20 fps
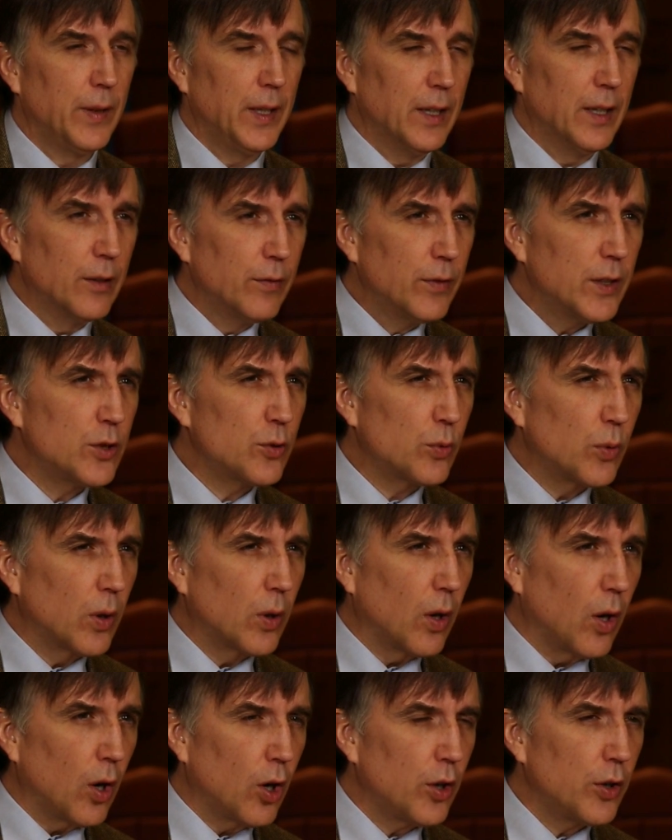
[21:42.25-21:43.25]
the
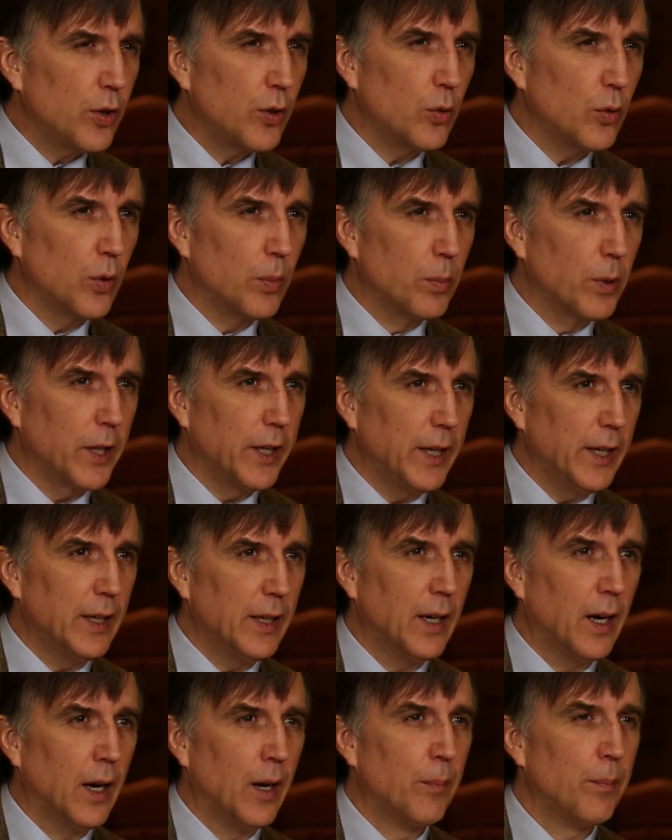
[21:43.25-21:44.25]
individual, arguably,